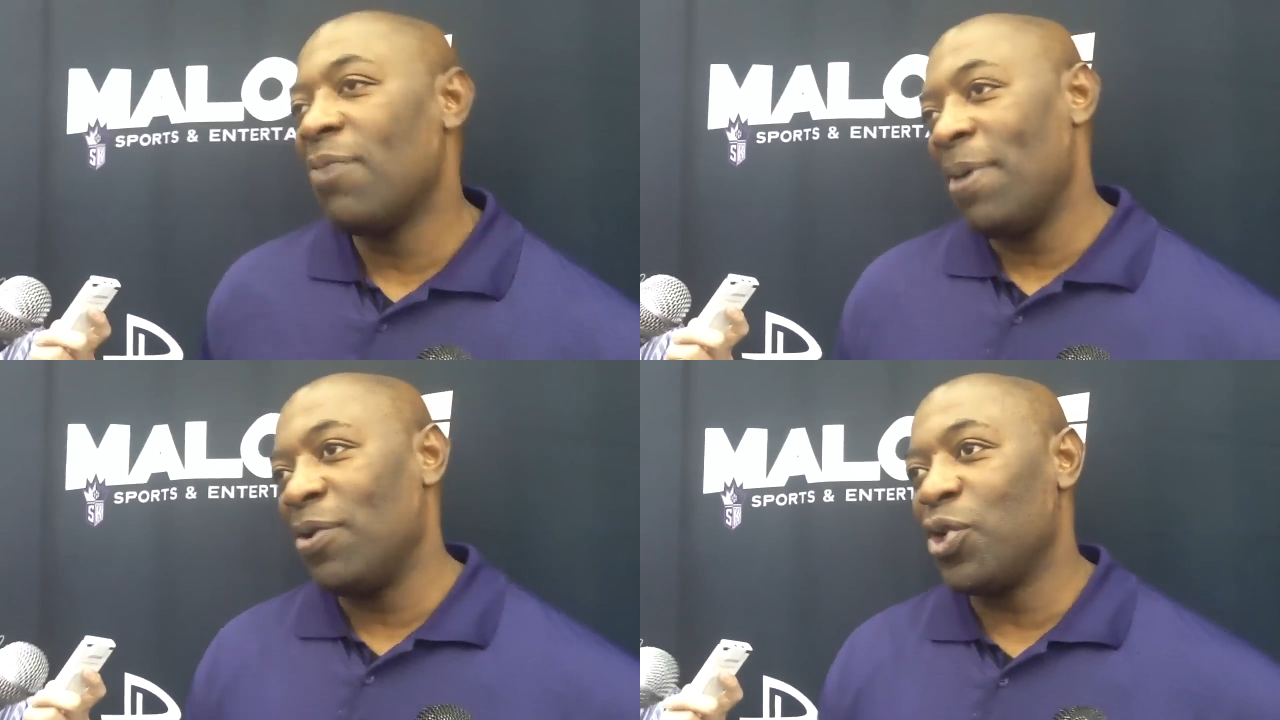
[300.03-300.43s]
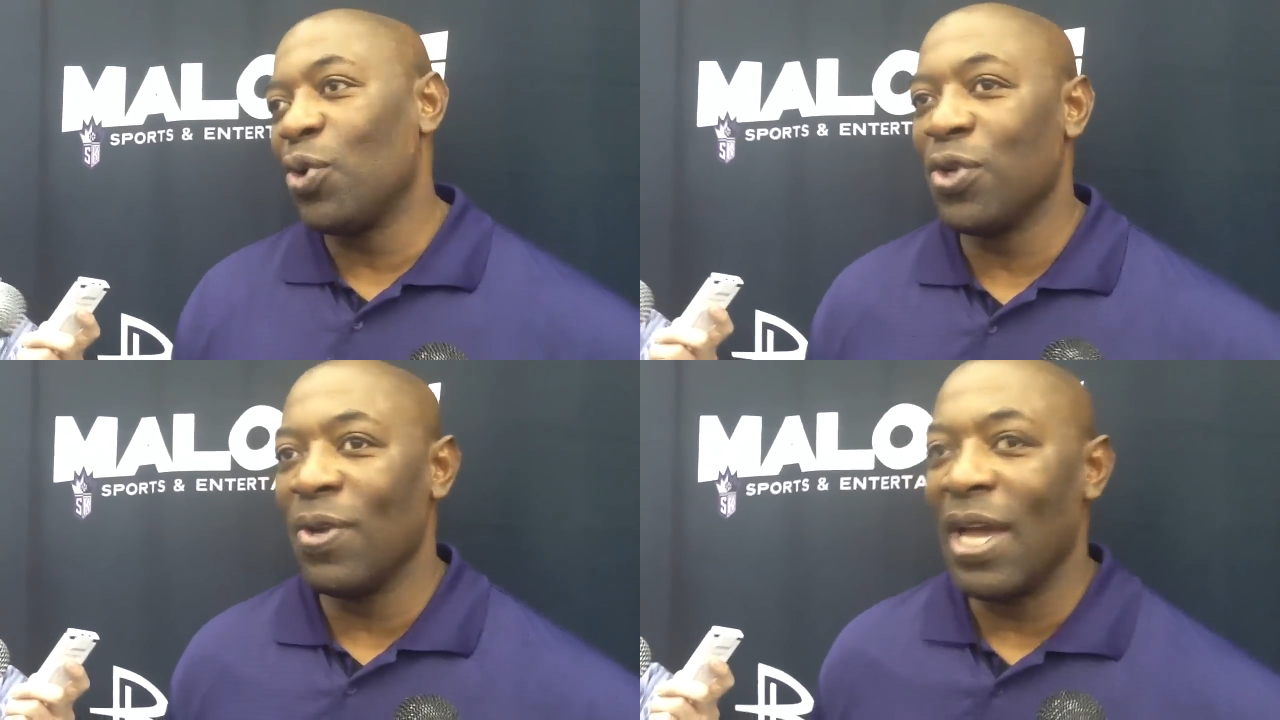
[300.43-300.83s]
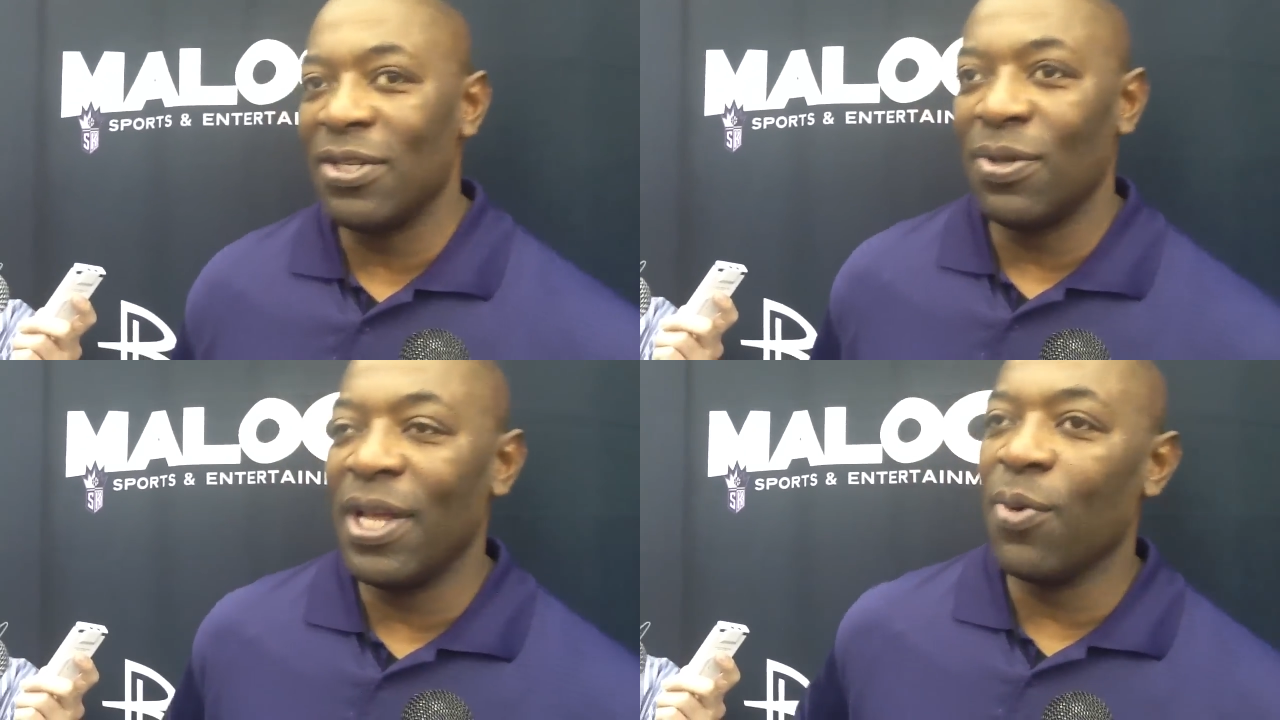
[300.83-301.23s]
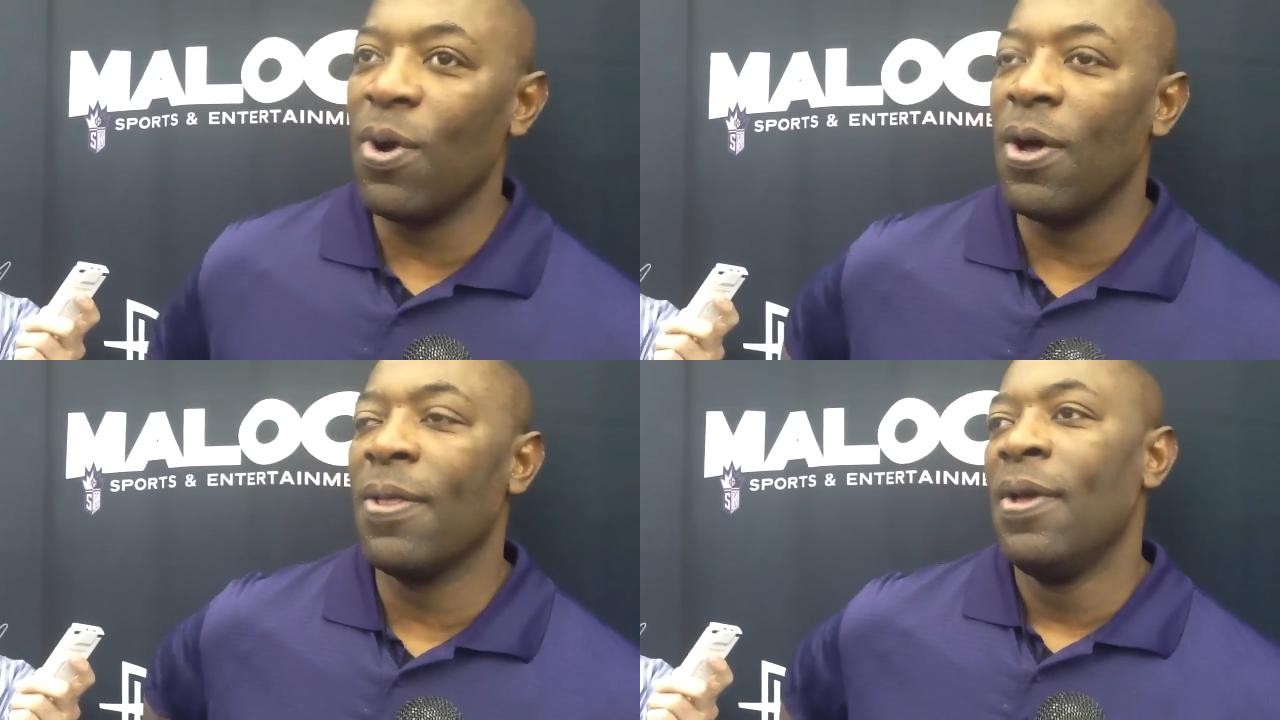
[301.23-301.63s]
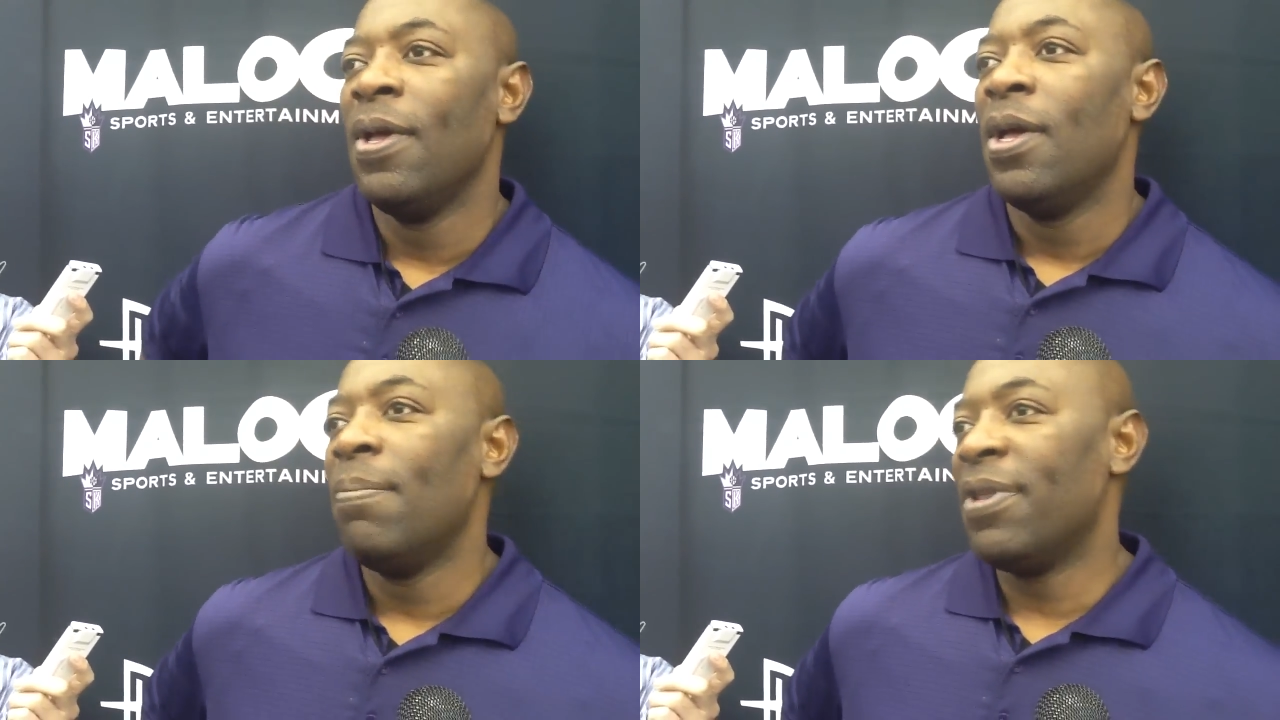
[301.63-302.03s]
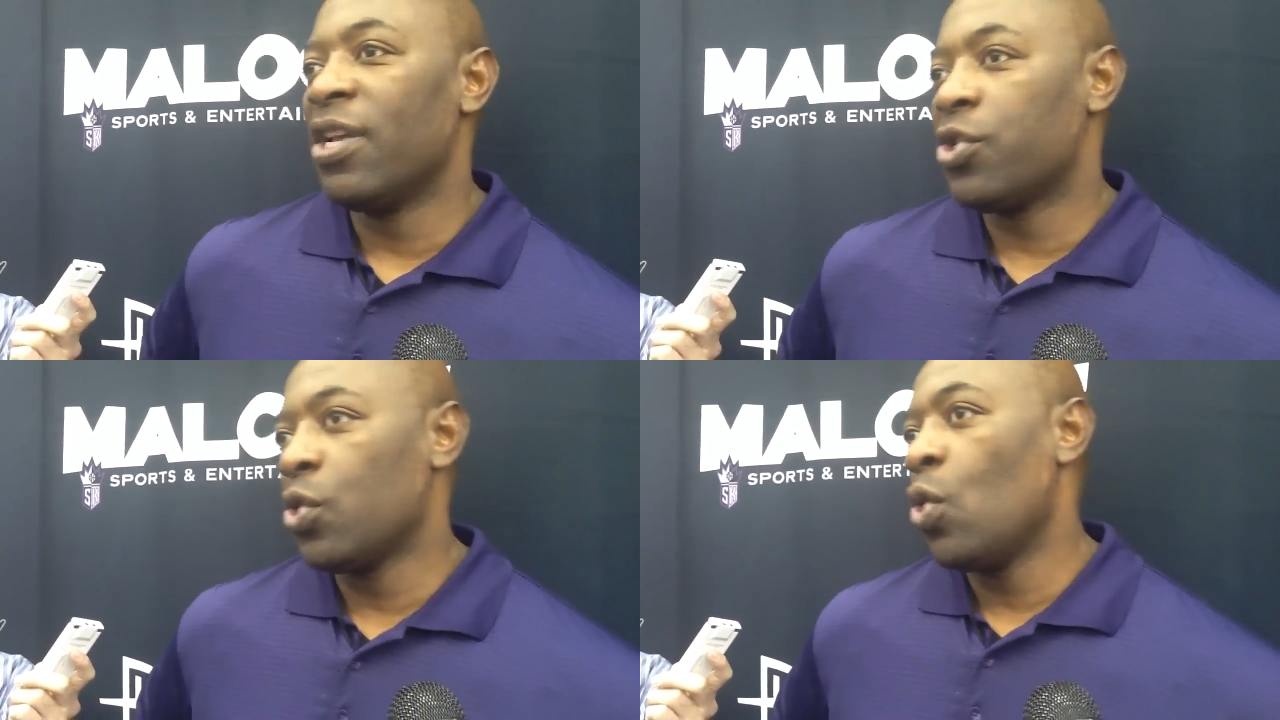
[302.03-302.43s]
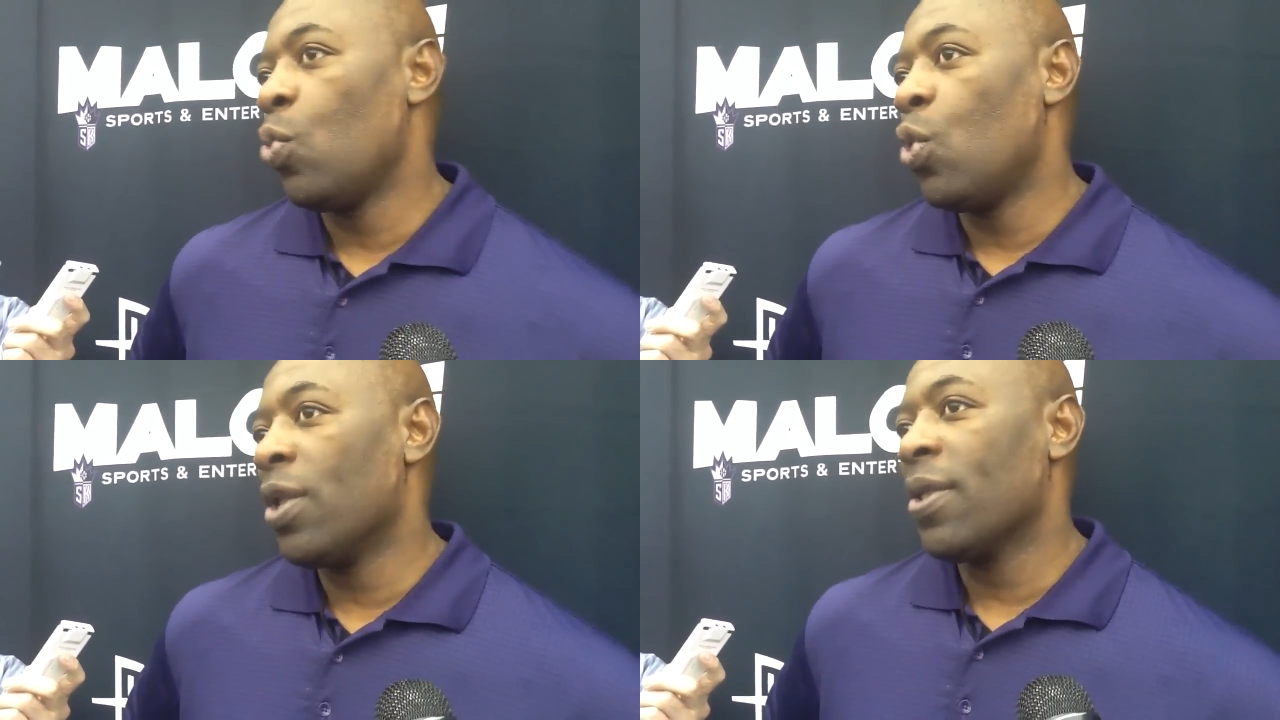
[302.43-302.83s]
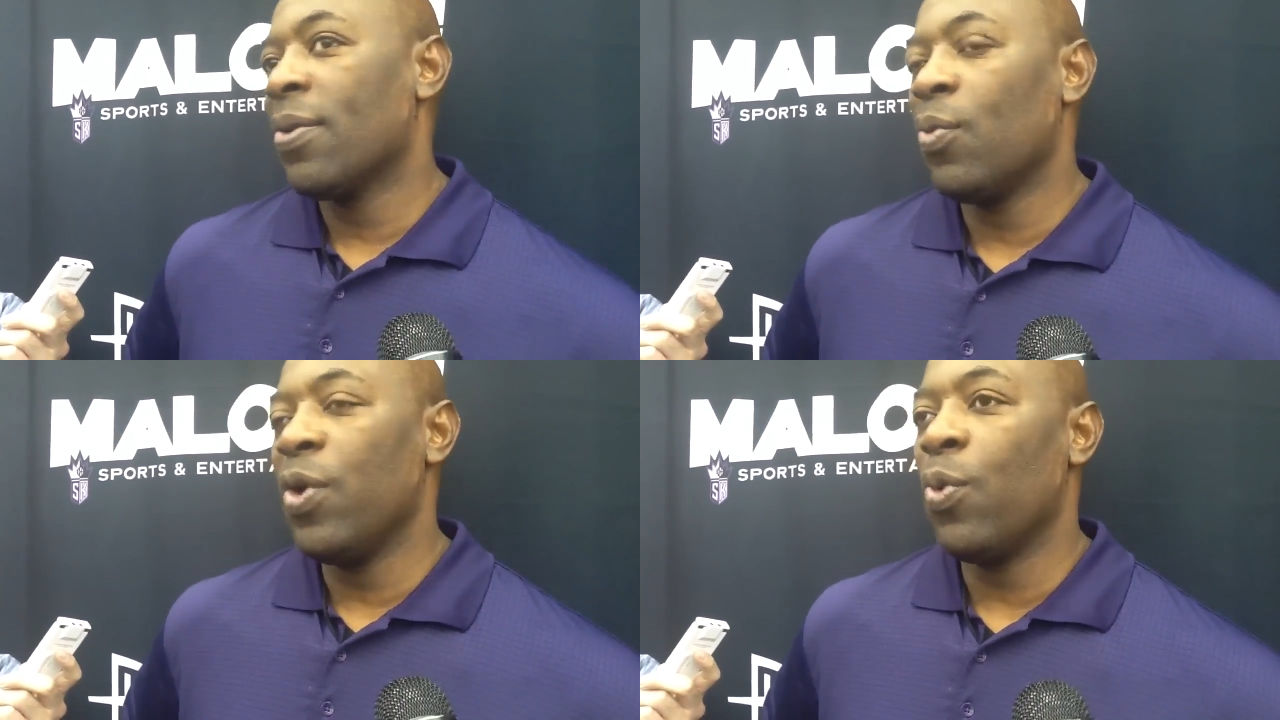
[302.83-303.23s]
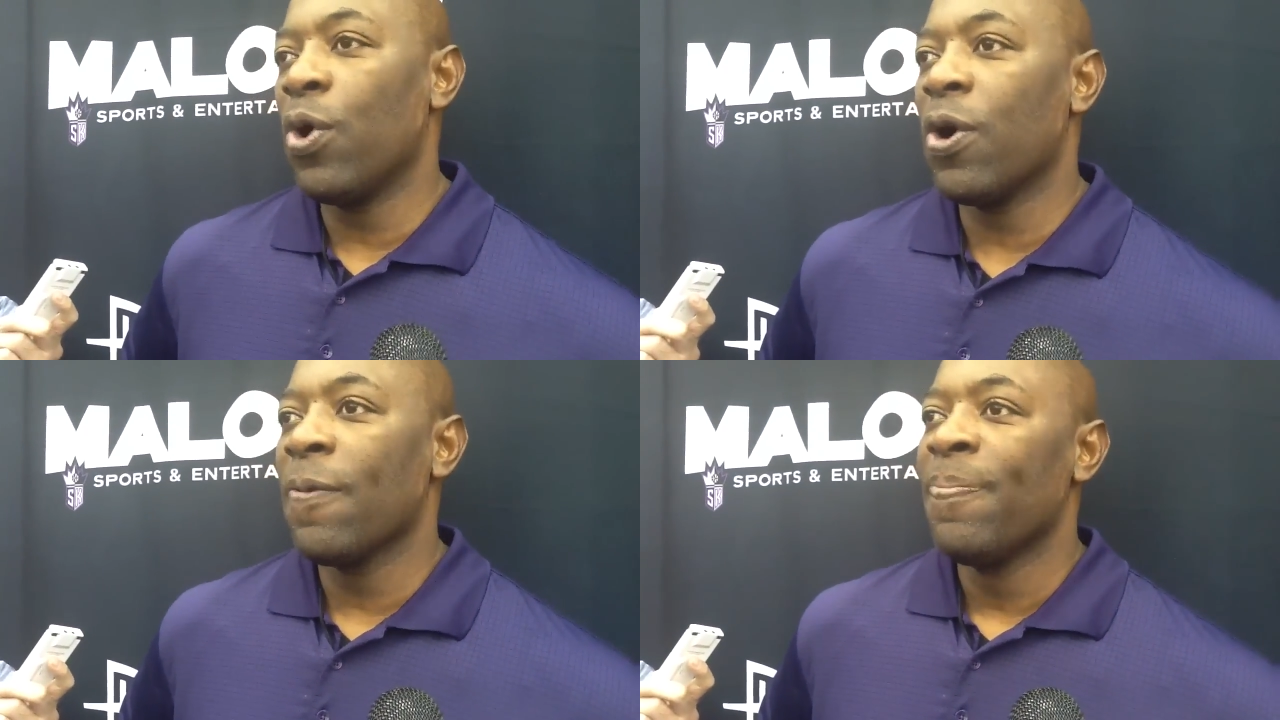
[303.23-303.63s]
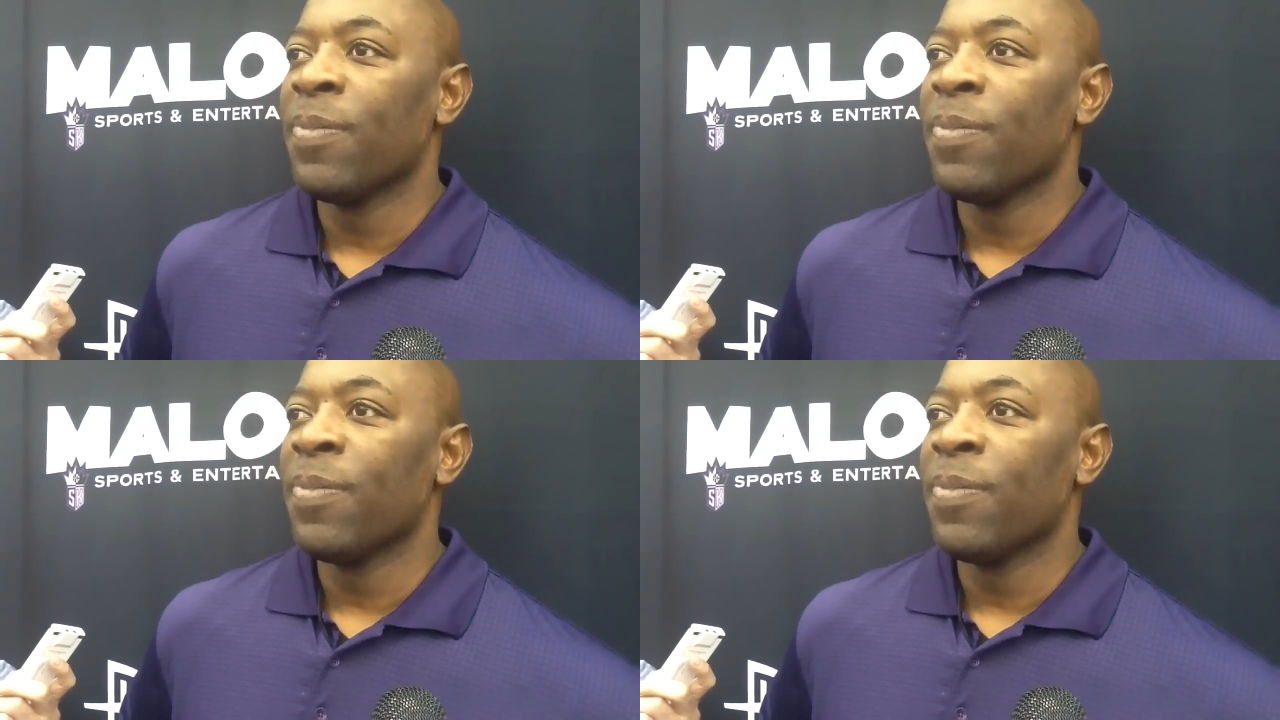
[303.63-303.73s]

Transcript: maybe show it to you guys later on. But they show what we were